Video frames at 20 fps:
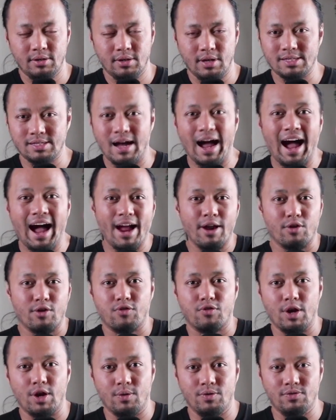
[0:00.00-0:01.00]
It's a higher
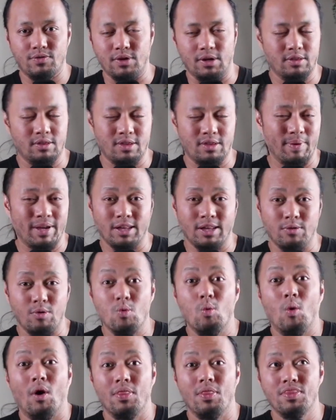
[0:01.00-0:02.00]
frequency. Typically, we
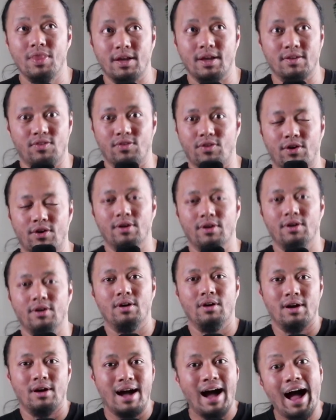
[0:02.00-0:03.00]
want things that are
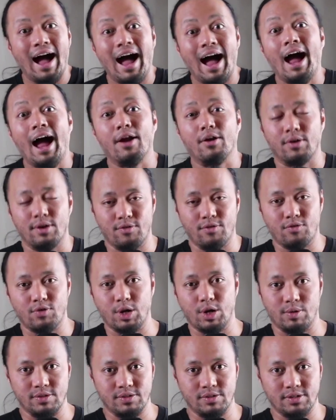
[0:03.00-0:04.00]
higher in
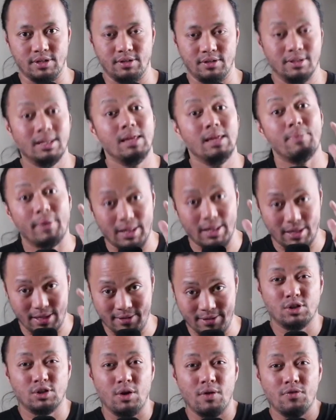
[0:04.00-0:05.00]
frequency, typically.
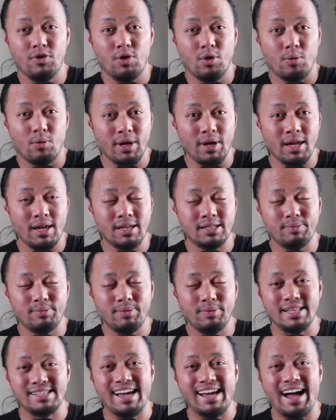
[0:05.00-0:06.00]
So if you're bringing
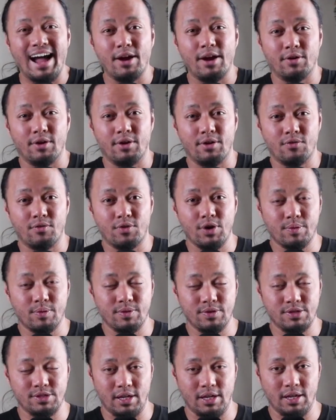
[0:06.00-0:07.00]
something that's higher in
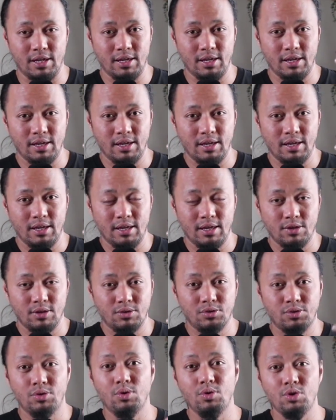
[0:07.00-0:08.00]
frequency
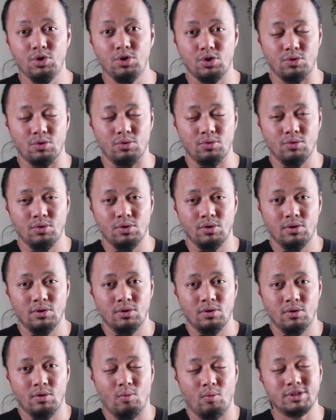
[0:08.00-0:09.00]
to you,
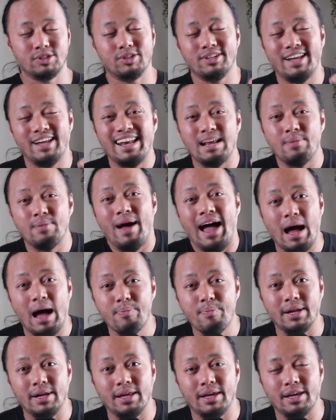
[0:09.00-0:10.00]
what's going to end up
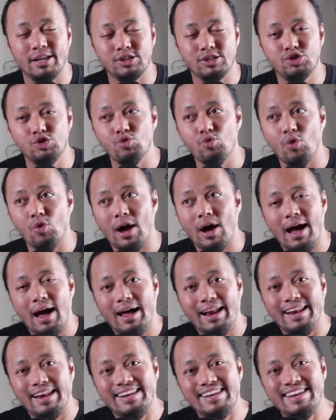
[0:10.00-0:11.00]
happening is you
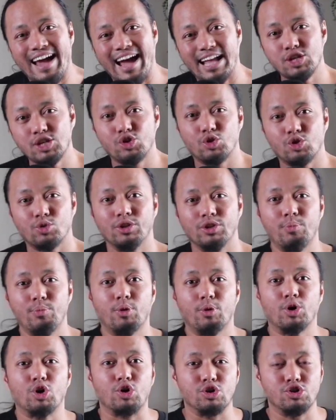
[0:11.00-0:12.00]
naturally
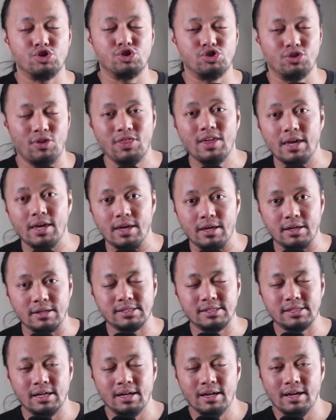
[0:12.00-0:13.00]
purge the
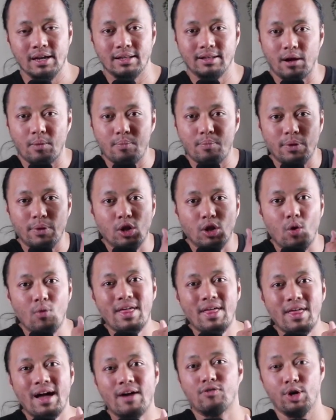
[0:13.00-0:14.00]
things that are below that